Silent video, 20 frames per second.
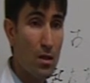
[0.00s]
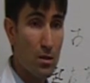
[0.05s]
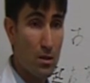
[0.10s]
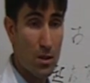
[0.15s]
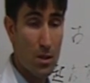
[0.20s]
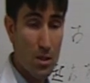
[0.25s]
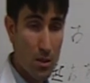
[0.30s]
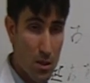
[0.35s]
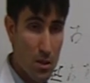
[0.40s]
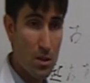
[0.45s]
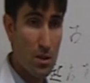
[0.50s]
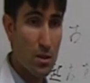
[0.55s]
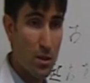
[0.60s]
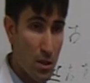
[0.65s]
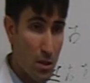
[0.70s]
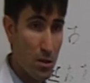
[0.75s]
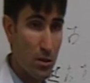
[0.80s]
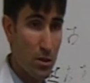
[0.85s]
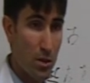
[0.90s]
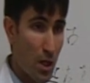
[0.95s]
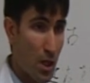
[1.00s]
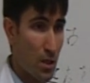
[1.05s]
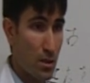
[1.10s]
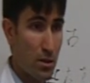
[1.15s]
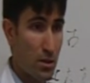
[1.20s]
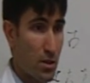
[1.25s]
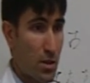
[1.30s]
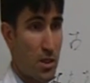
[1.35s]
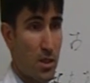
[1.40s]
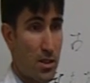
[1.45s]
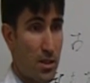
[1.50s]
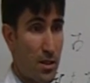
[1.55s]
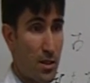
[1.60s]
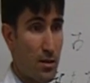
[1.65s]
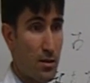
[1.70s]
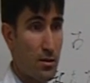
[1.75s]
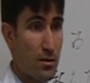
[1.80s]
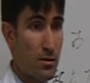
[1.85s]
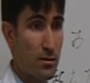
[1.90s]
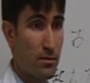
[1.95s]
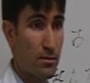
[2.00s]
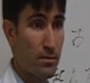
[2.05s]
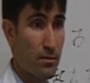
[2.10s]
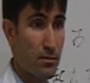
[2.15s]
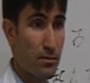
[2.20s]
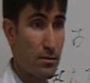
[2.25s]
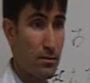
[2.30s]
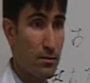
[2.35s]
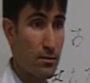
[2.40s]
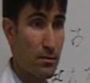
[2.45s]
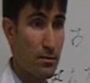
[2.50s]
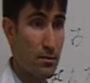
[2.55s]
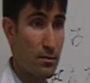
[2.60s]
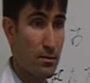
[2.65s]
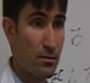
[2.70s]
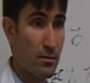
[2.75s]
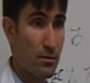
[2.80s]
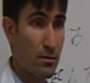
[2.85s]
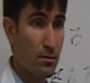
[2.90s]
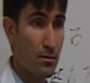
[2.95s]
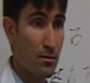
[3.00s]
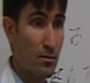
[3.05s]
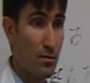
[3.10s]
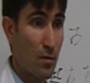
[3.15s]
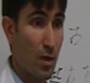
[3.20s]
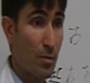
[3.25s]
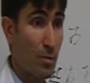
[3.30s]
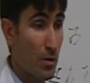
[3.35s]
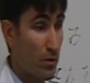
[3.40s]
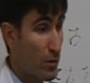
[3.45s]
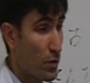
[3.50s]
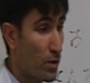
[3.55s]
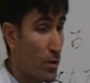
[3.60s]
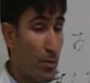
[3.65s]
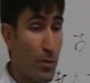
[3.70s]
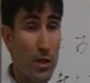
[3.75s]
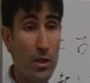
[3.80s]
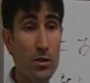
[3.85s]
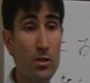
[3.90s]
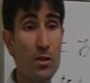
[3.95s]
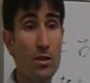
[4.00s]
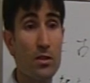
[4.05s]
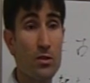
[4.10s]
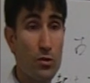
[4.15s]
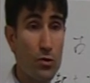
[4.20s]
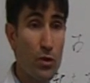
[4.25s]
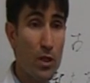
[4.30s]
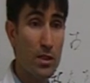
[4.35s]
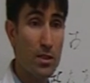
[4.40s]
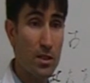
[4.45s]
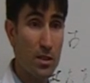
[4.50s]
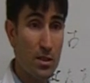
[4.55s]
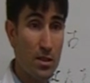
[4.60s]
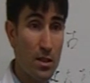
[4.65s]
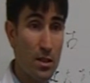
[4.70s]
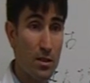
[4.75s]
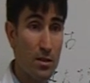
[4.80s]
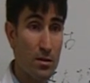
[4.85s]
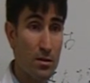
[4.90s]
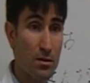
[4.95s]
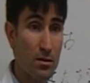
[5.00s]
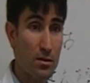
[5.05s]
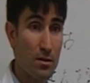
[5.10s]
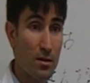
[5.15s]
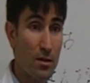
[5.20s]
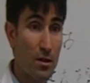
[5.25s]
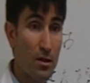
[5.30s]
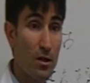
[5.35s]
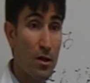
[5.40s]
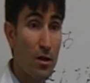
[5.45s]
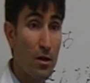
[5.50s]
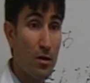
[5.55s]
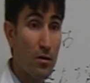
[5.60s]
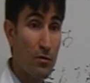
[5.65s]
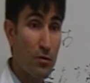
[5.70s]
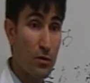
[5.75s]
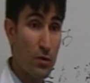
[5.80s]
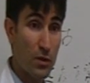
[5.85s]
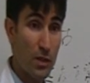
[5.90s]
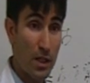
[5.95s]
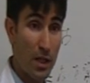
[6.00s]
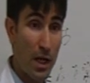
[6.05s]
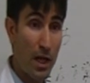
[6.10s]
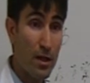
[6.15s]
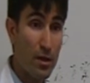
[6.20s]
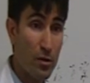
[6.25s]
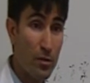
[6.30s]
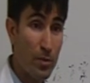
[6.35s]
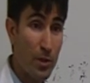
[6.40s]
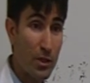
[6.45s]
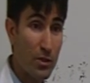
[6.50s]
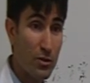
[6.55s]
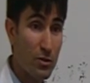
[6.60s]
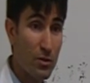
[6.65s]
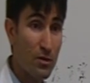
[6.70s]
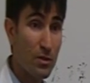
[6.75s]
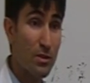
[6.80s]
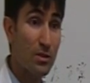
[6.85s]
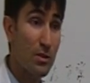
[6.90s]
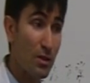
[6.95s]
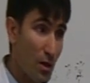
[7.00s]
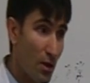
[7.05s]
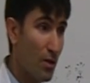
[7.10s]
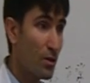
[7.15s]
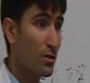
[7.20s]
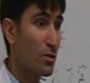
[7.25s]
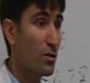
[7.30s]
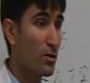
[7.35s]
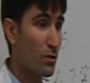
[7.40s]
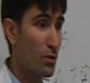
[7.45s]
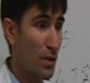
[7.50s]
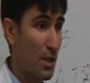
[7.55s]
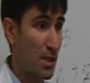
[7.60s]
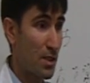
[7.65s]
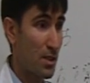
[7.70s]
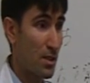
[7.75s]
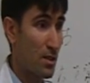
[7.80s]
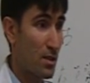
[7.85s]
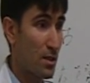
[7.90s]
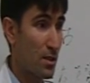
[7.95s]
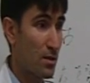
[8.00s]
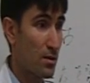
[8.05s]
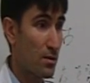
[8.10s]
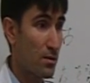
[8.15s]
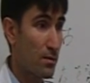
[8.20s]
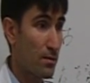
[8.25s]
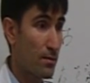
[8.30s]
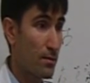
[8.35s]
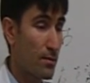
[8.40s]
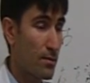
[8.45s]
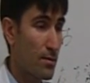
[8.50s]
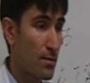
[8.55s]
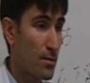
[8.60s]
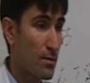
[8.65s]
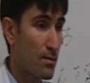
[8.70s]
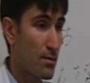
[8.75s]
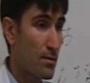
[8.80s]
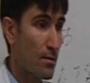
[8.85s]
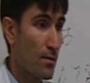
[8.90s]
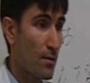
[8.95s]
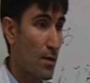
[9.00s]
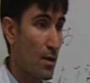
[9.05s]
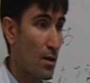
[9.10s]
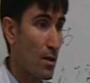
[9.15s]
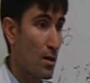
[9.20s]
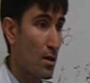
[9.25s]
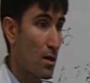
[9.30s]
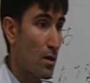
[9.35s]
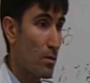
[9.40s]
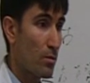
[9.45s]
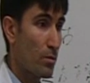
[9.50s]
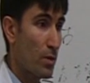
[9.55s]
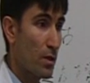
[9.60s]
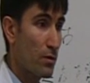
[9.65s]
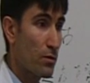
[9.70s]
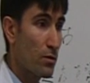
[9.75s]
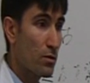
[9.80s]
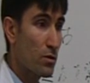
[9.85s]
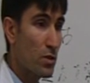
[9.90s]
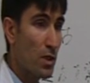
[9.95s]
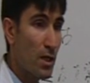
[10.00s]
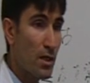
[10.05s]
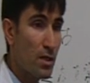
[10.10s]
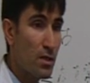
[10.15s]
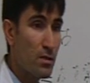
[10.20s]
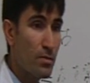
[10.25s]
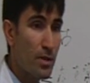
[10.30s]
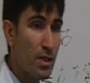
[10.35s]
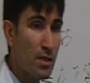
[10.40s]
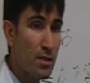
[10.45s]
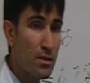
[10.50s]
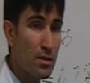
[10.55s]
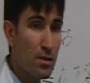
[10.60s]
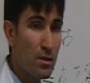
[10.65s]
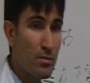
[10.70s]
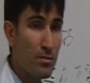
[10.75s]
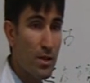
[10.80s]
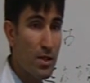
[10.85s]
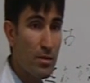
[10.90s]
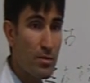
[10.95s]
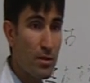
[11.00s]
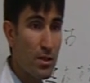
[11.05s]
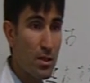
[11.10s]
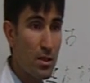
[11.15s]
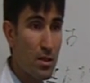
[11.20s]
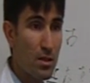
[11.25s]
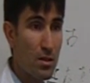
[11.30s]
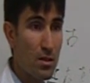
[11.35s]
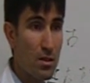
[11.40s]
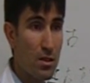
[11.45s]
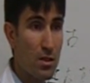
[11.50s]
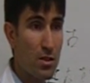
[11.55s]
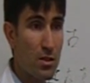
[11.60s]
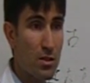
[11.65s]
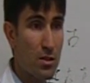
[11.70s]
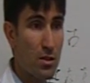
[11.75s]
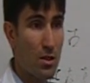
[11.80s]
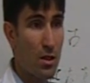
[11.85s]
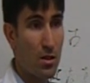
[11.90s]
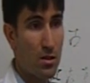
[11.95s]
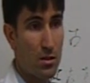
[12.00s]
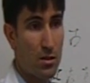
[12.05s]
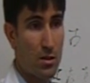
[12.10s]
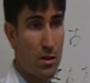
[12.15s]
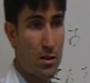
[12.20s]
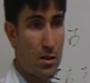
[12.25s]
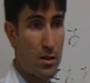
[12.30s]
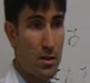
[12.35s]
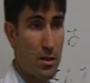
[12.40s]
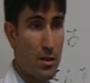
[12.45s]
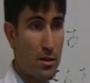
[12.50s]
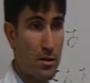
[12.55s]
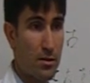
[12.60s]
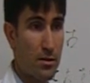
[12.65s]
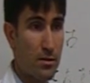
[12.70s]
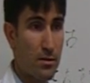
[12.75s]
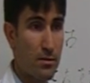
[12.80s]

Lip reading: This is still not success. I mean, for the patient, it's great success. For the acupuncturist, also great success. But for Chinese medicine, maybe it's not a success.